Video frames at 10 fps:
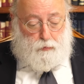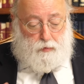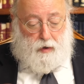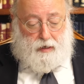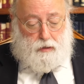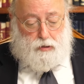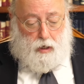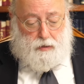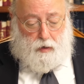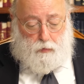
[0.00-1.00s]
do we
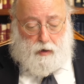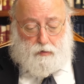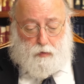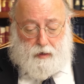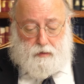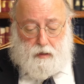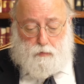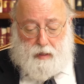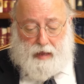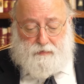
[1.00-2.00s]
reconcile that we are
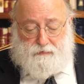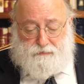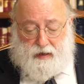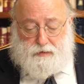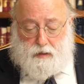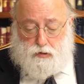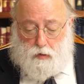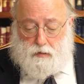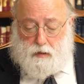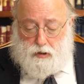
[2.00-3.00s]
credited with having faith and
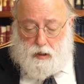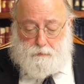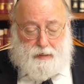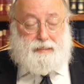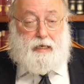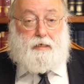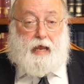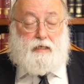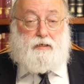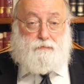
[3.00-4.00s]
trust in Hashem by saying
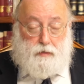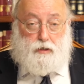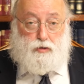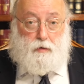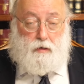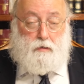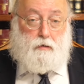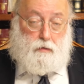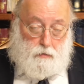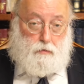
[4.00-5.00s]
Naaseh v'nishma,
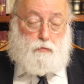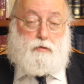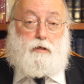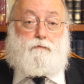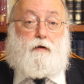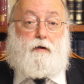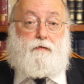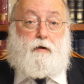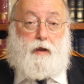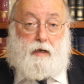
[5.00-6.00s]
which is very, very